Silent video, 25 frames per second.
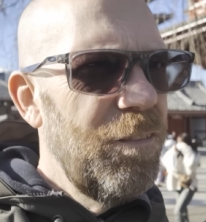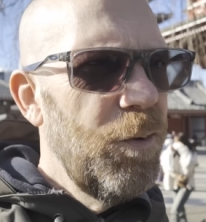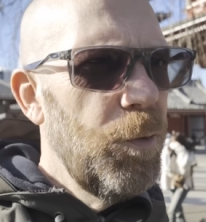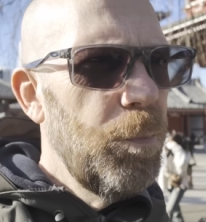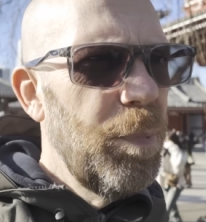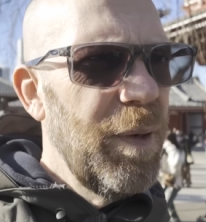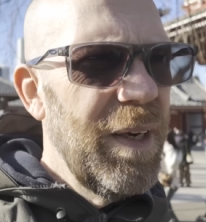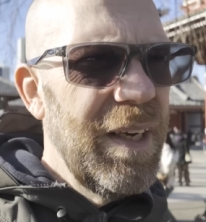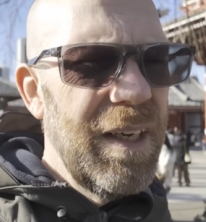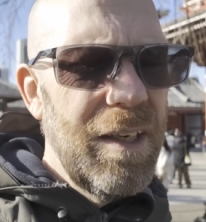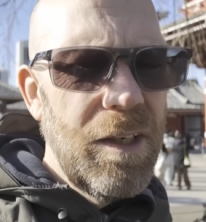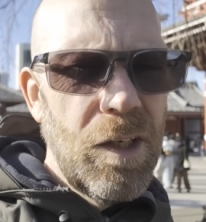if
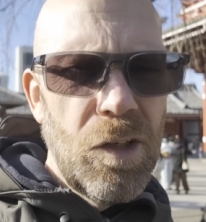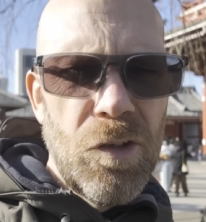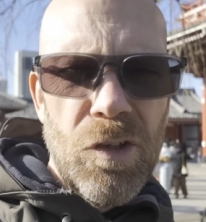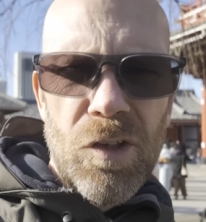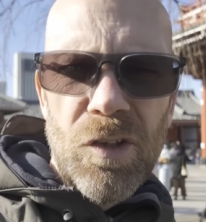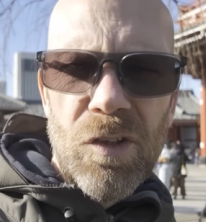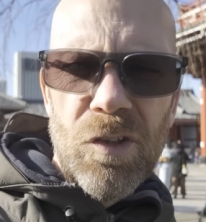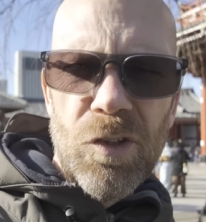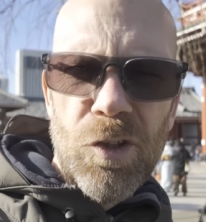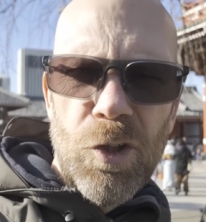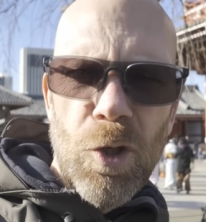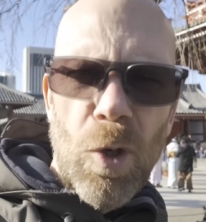you've been in the
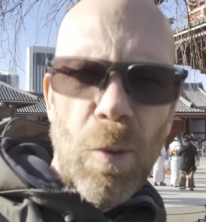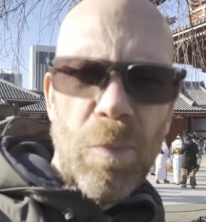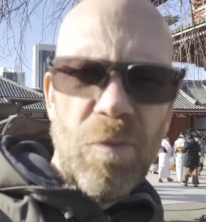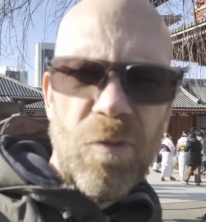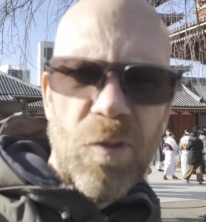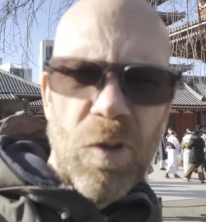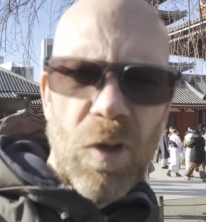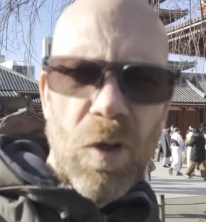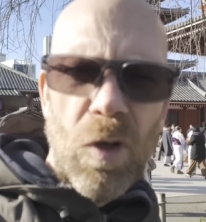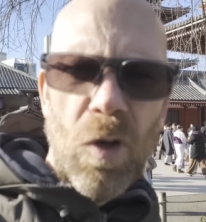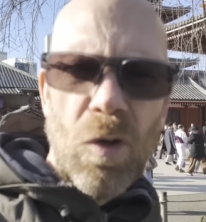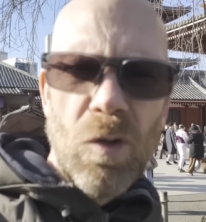job
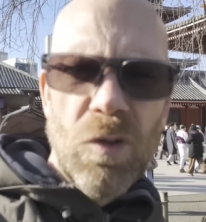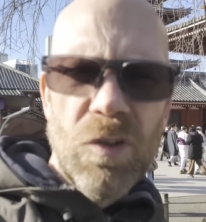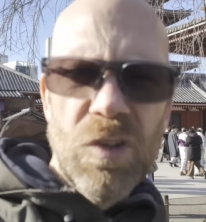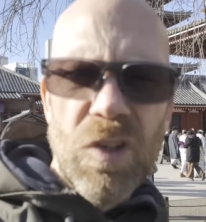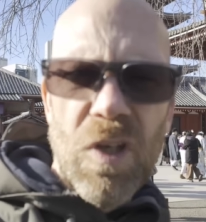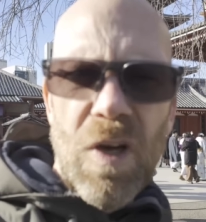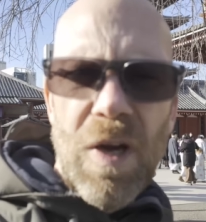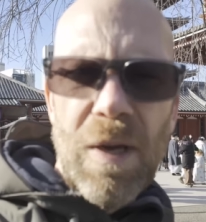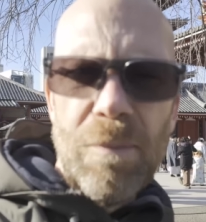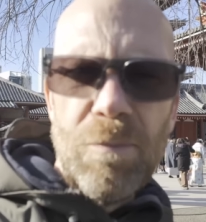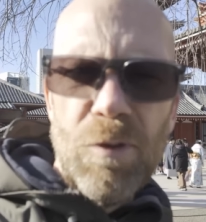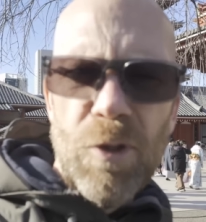for a long
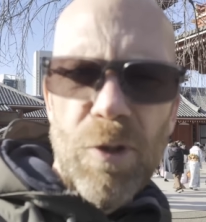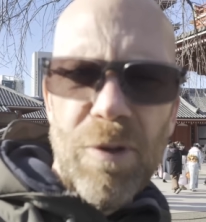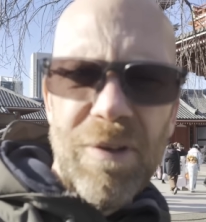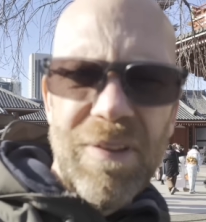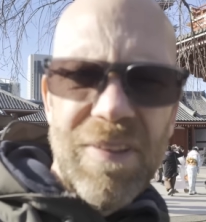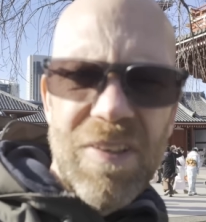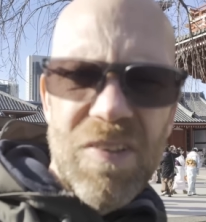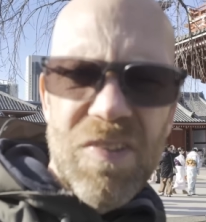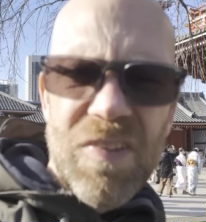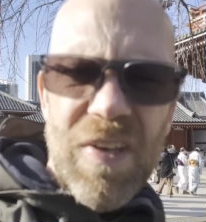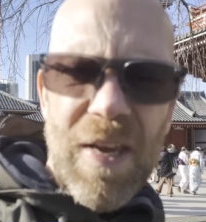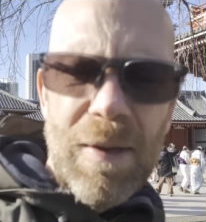time
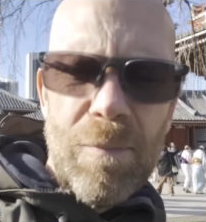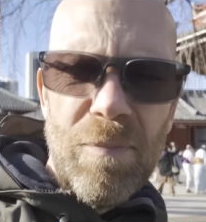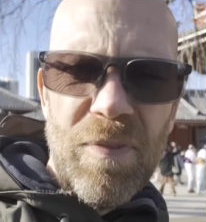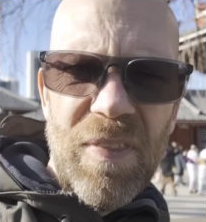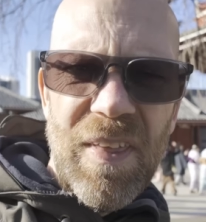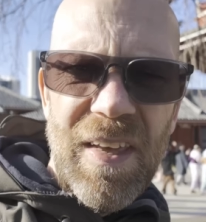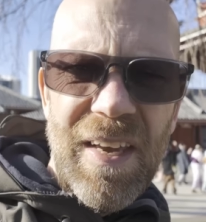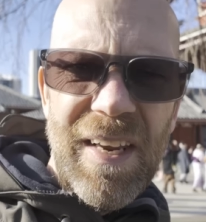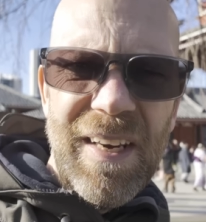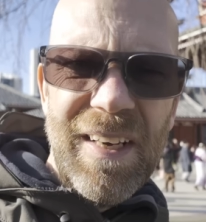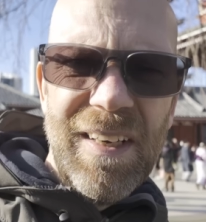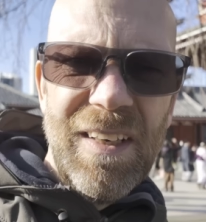doing the same
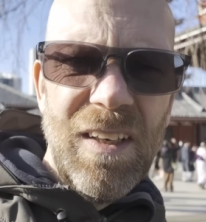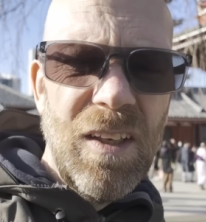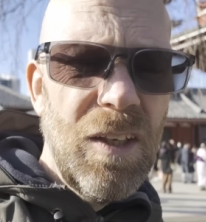thing,